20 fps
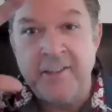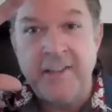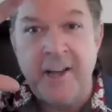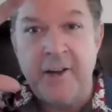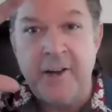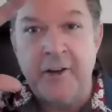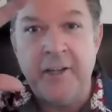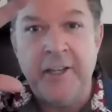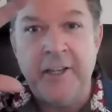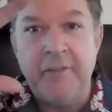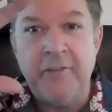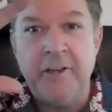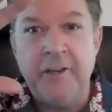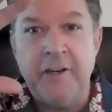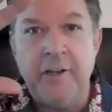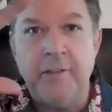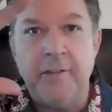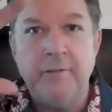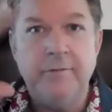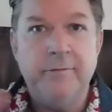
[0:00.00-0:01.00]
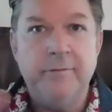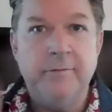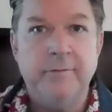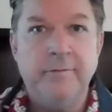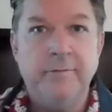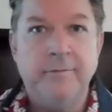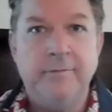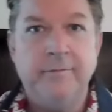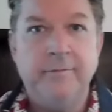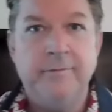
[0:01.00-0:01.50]
dollar gift card.
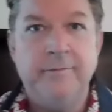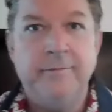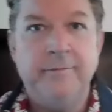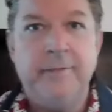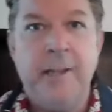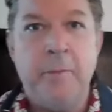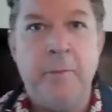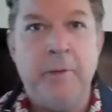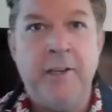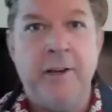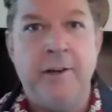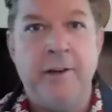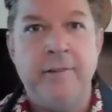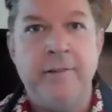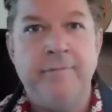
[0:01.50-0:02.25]
Yeah. yeah. So what?